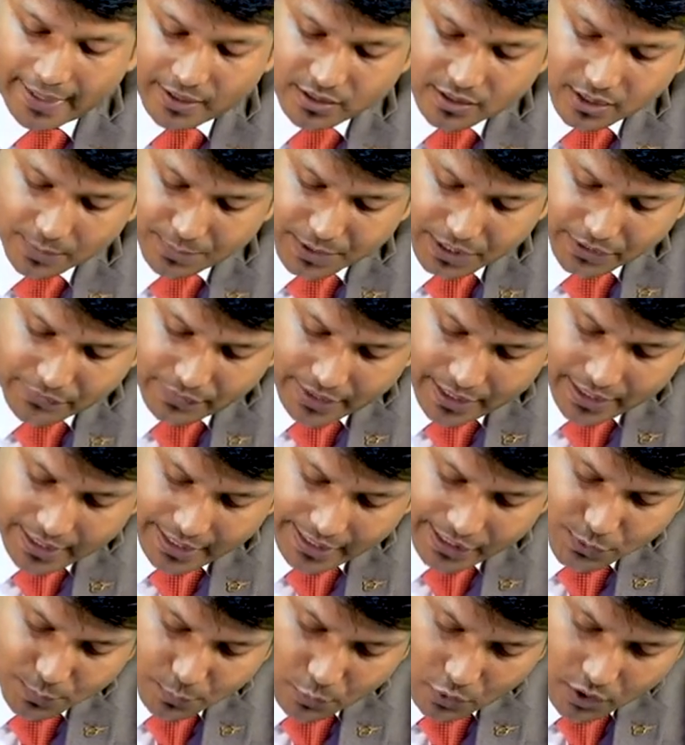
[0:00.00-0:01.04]
and
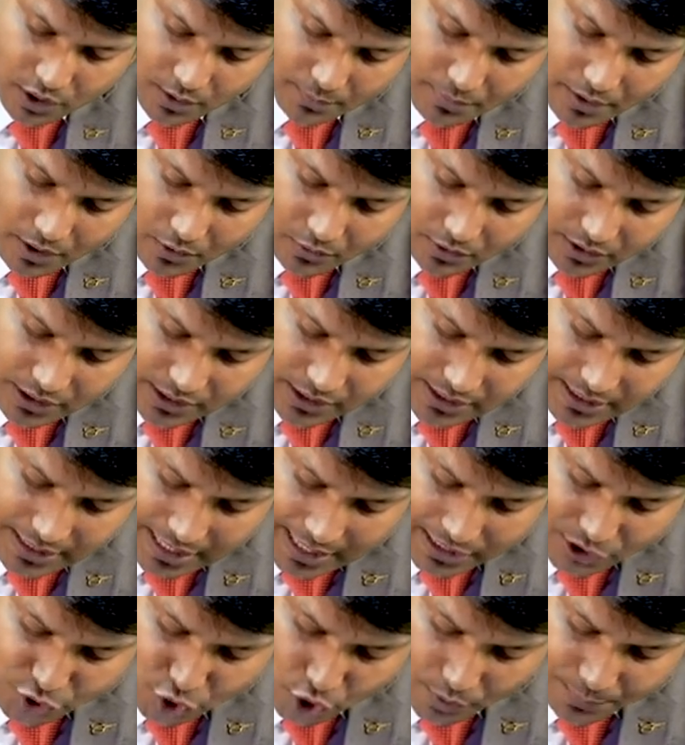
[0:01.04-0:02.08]
subsequently I spoke about this
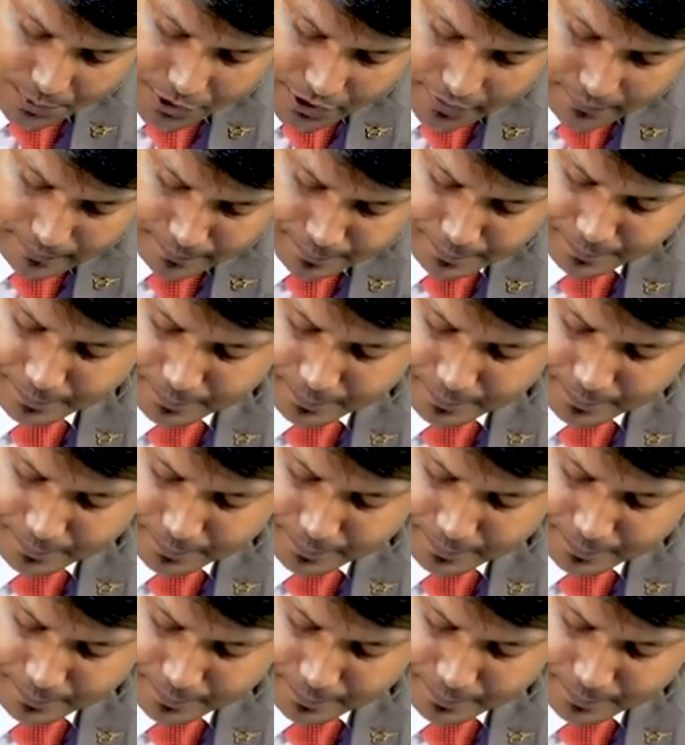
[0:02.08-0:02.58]
adsorption,